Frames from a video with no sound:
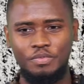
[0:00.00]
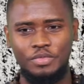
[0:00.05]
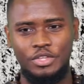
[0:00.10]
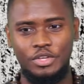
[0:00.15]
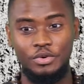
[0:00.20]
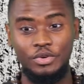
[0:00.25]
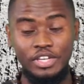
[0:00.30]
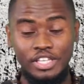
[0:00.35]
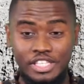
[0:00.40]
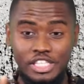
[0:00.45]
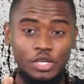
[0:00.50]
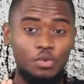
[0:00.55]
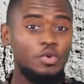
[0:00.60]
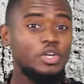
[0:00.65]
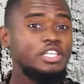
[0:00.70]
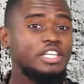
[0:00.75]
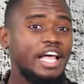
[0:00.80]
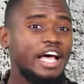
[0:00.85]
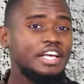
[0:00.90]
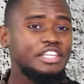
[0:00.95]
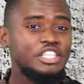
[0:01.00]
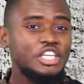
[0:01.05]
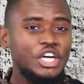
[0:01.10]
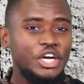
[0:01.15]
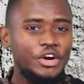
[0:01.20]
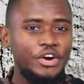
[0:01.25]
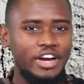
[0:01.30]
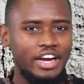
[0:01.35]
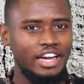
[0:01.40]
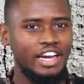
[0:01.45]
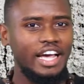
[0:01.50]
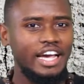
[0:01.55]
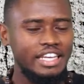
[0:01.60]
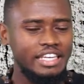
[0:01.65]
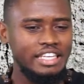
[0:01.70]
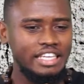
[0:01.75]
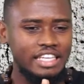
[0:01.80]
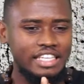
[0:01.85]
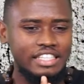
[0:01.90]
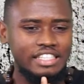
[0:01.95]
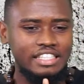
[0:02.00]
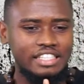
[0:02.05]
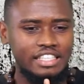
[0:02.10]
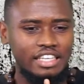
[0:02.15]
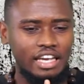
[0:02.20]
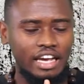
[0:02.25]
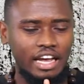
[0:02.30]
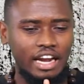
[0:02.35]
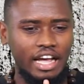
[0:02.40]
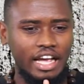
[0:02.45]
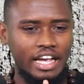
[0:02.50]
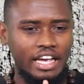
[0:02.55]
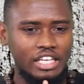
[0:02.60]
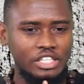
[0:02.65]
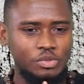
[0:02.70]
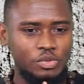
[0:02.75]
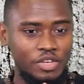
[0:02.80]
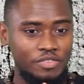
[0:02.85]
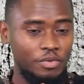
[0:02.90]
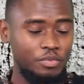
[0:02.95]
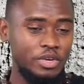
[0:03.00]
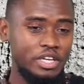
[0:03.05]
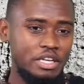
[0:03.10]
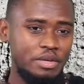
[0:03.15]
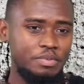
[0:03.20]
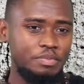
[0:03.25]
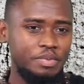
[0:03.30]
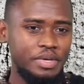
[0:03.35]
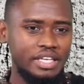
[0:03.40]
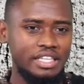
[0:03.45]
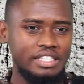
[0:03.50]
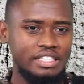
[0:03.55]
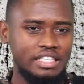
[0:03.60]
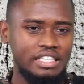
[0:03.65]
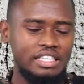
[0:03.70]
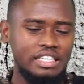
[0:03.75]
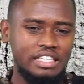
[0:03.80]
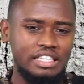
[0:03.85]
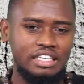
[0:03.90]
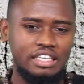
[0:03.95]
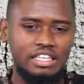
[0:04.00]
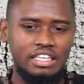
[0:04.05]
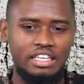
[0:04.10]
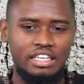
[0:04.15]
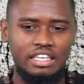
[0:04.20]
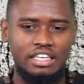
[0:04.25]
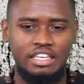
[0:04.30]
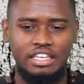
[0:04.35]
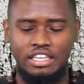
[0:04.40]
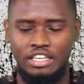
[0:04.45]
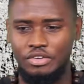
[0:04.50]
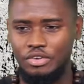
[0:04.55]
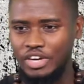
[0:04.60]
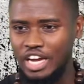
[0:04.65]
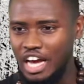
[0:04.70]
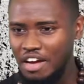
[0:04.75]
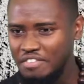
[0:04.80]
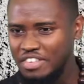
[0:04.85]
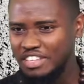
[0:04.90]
You're going to see which line is the correct line in it. And I guess even with the painting, you're going to have